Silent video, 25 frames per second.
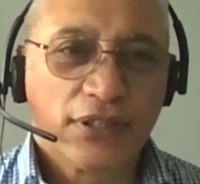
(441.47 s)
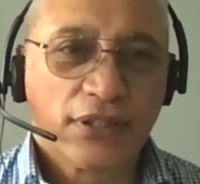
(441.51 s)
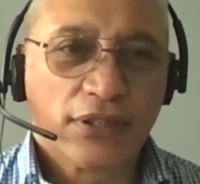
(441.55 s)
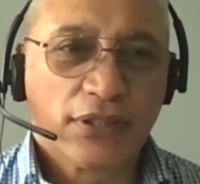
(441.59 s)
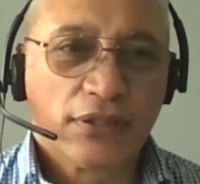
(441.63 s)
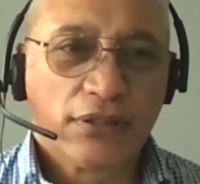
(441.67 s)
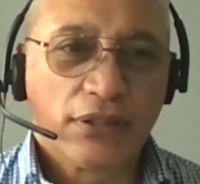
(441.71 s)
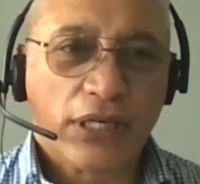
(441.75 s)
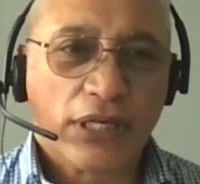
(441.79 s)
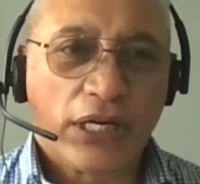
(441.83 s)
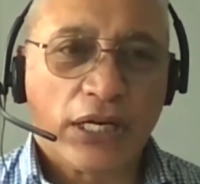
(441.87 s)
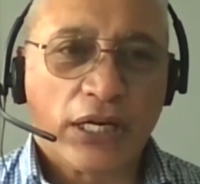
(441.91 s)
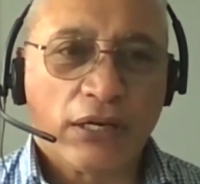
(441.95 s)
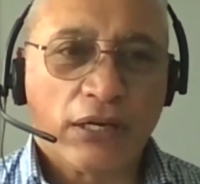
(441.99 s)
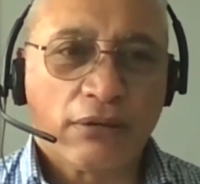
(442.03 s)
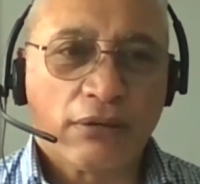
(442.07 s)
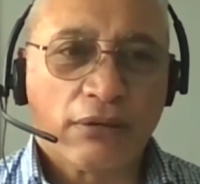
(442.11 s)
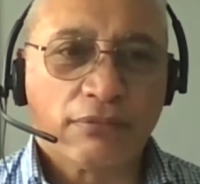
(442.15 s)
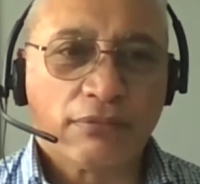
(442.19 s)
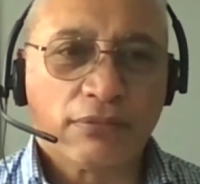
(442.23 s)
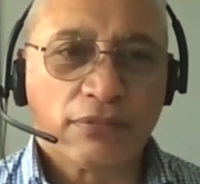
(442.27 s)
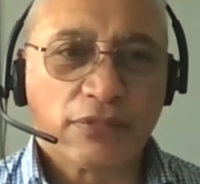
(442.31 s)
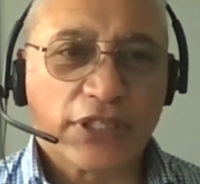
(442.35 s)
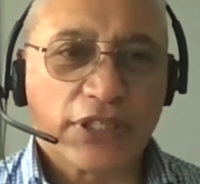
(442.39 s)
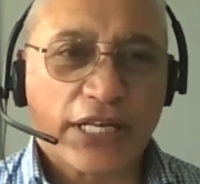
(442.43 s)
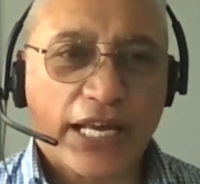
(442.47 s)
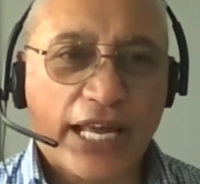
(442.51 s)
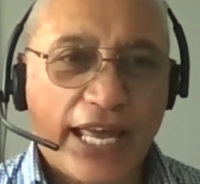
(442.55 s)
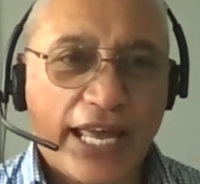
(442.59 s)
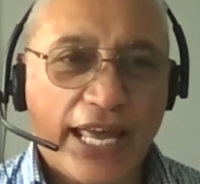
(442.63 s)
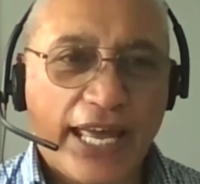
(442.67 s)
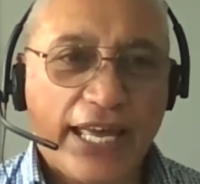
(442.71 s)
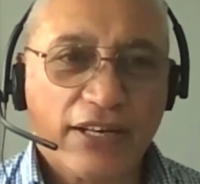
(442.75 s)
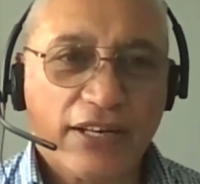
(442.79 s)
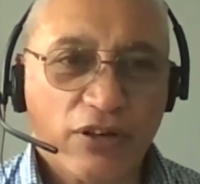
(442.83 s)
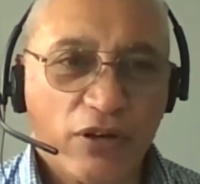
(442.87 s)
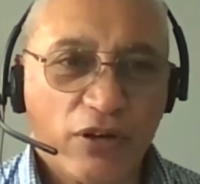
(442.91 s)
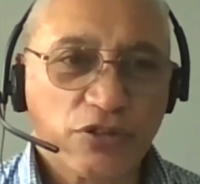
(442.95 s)
to add
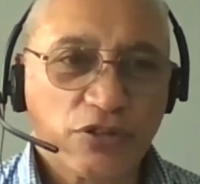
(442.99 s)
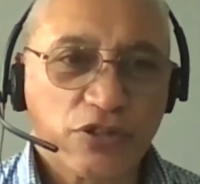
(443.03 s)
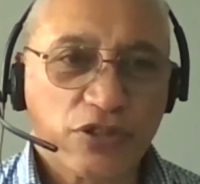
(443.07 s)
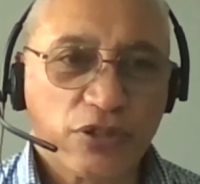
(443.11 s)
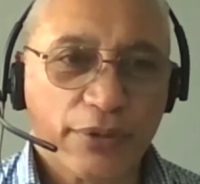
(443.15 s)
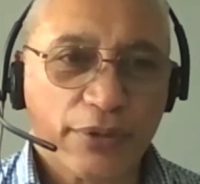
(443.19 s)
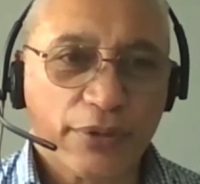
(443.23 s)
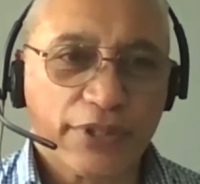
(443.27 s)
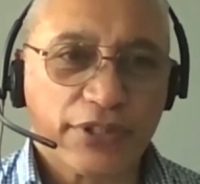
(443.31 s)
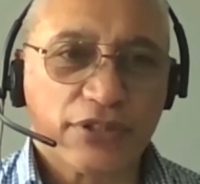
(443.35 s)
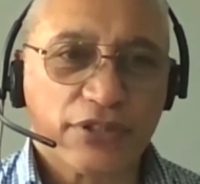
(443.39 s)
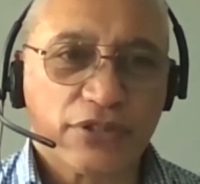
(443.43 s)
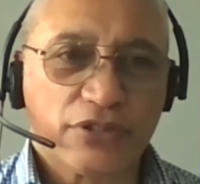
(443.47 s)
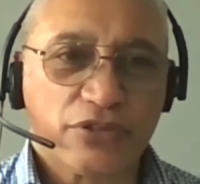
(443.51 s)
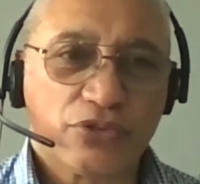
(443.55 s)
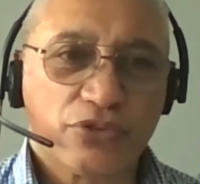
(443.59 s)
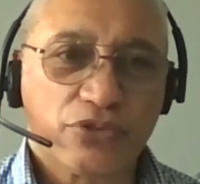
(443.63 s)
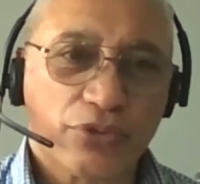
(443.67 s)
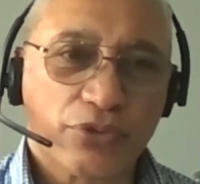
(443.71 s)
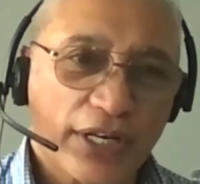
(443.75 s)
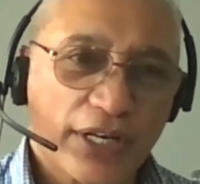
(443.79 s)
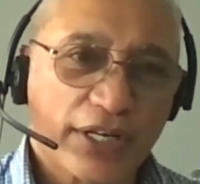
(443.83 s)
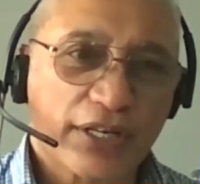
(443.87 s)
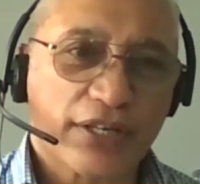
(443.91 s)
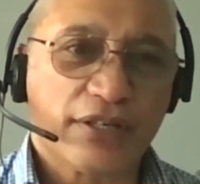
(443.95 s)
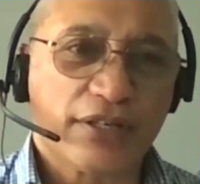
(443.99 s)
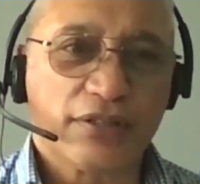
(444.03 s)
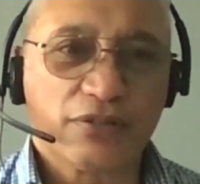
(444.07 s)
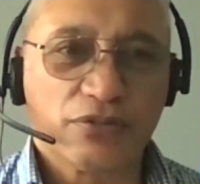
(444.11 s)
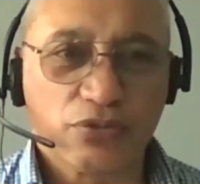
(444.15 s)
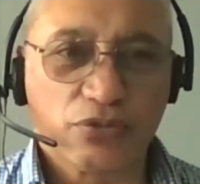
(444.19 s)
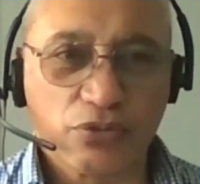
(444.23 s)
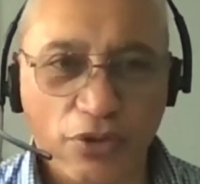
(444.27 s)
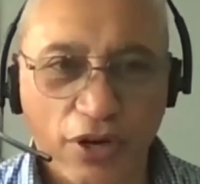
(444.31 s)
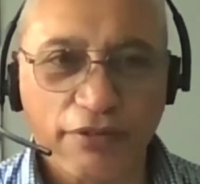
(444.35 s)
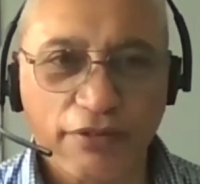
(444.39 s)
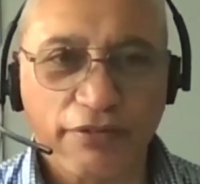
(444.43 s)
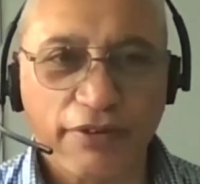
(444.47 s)
on to it drug
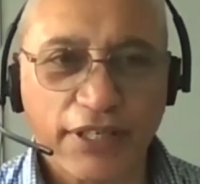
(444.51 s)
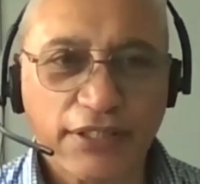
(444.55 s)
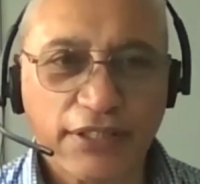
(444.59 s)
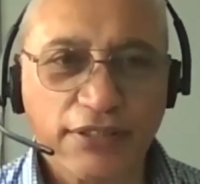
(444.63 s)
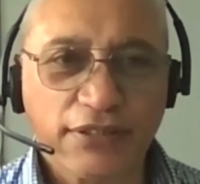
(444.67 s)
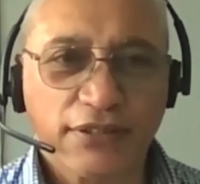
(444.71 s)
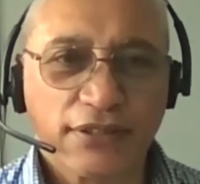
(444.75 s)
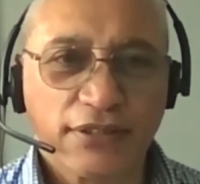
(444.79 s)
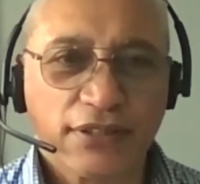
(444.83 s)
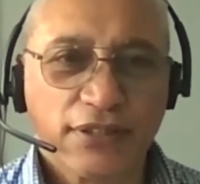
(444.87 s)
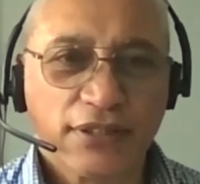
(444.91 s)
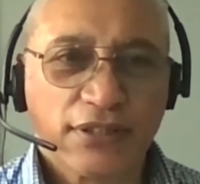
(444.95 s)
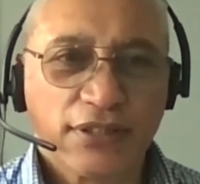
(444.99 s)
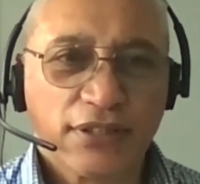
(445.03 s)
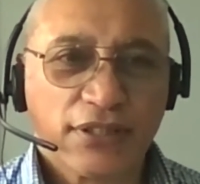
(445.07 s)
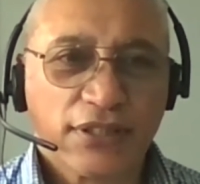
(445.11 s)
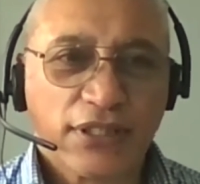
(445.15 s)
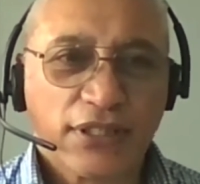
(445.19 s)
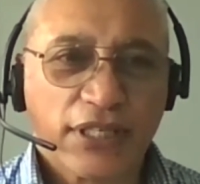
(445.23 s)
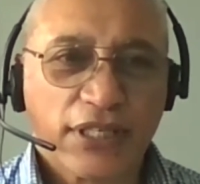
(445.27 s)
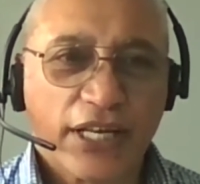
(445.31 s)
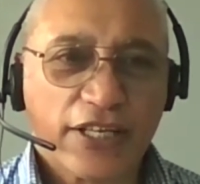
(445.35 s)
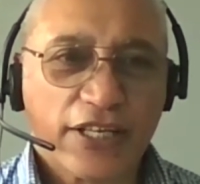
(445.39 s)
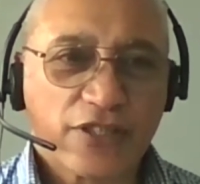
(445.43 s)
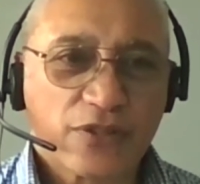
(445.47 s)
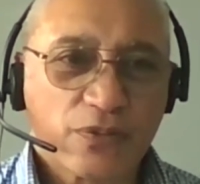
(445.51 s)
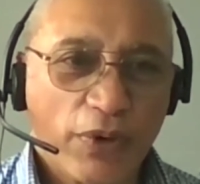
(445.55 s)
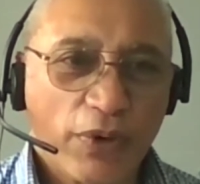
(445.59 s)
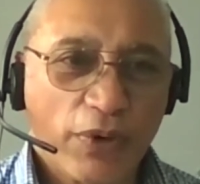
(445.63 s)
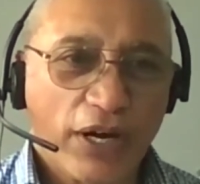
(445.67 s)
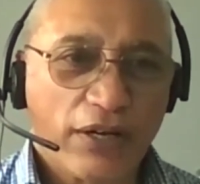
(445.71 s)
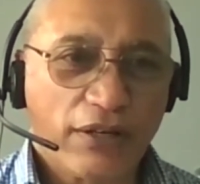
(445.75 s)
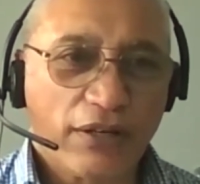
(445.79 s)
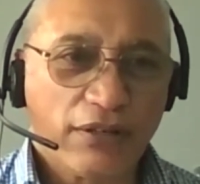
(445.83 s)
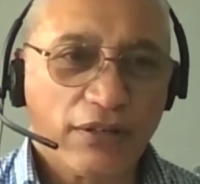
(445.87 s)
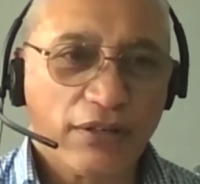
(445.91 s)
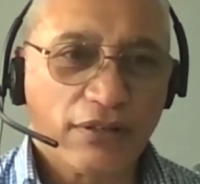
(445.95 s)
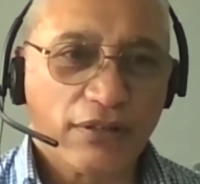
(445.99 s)
driving as
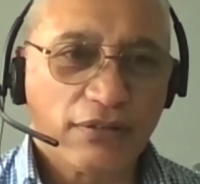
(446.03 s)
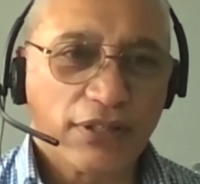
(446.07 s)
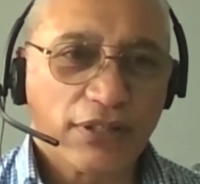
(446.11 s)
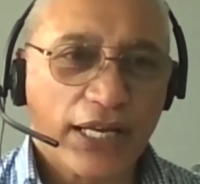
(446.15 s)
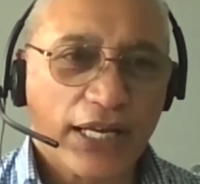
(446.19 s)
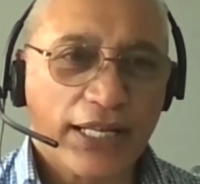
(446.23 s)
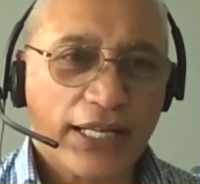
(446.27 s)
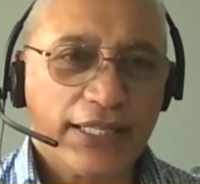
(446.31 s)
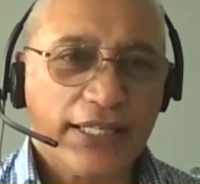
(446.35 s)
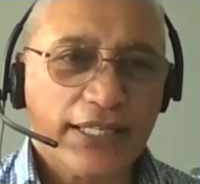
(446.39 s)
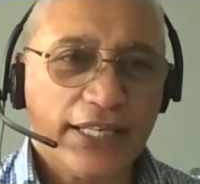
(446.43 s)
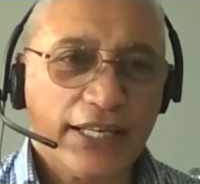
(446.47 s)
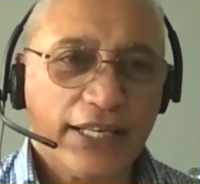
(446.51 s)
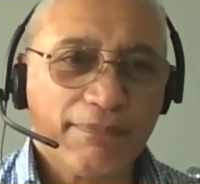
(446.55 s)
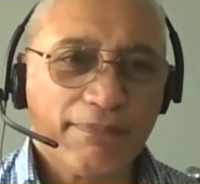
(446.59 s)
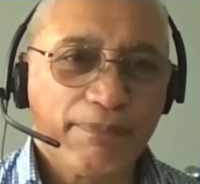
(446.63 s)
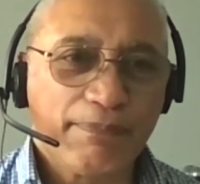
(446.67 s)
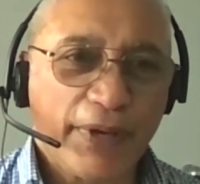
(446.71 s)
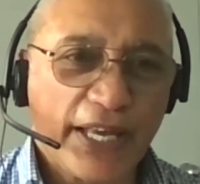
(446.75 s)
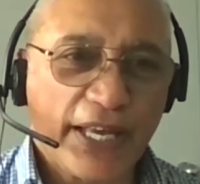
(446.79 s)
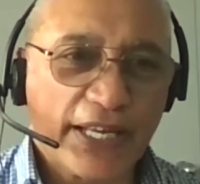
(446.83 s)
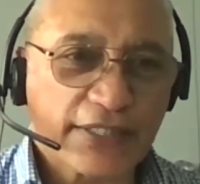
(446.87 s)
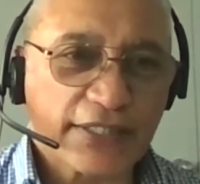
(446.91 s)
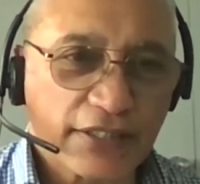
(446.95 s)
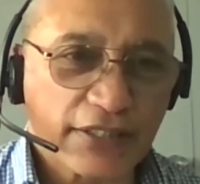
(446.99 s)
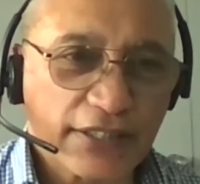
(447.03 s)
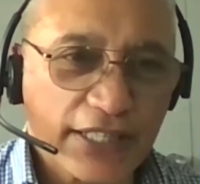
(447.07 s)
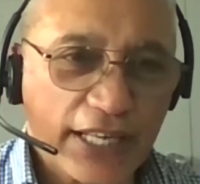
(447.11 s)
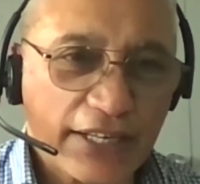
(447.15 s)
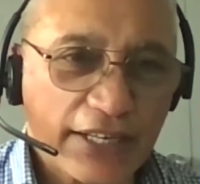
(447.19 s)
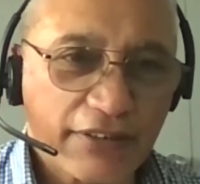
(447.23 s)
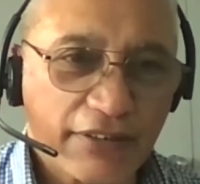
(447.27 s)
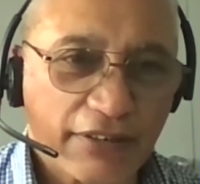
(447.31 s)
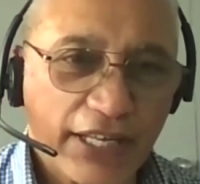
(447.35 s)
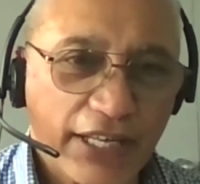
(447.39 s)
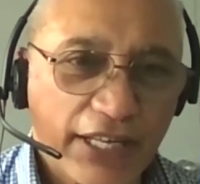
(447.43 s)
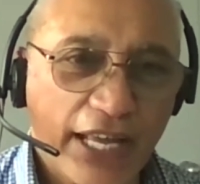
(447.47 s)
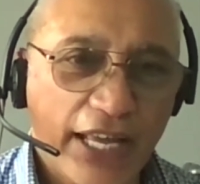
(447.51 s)
well, and the impacts that could
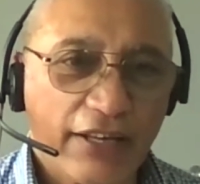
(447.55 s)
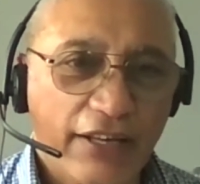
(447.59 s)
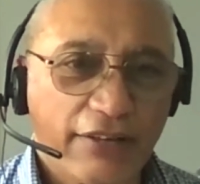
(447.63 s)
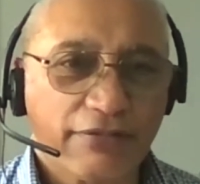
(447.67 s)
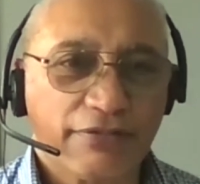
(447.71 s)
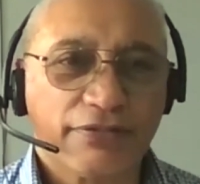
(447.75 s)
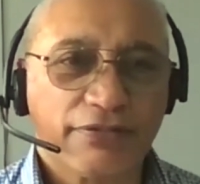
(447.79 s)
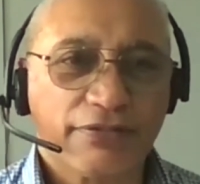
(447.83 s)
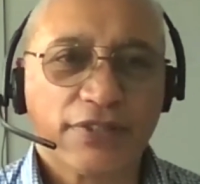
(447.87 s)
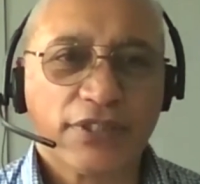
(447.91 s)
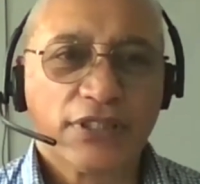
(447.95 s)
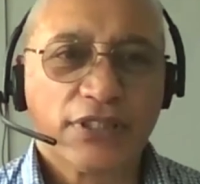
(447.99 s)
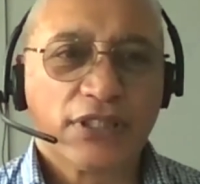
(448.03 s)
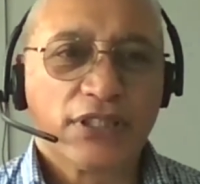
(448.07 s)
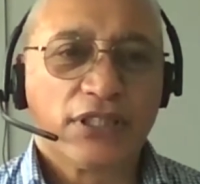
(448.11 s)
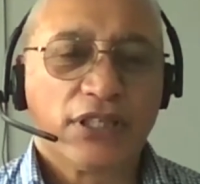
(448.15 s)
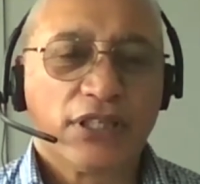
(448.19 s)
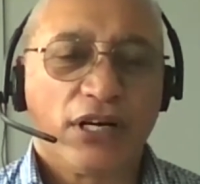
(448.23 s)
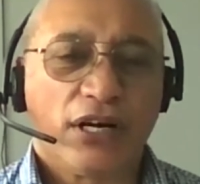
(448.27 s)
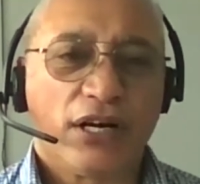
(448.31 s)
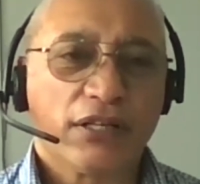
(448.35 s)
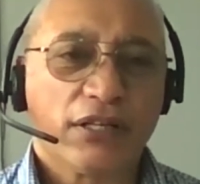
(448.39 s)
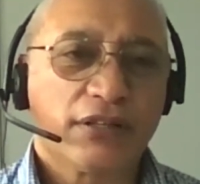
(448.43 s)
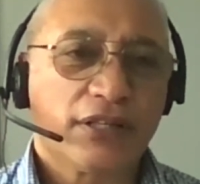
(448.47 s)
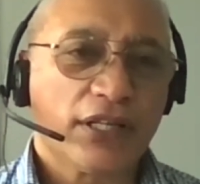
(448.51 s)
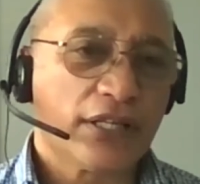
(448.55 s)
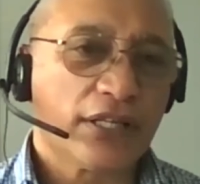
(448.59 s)
have, I think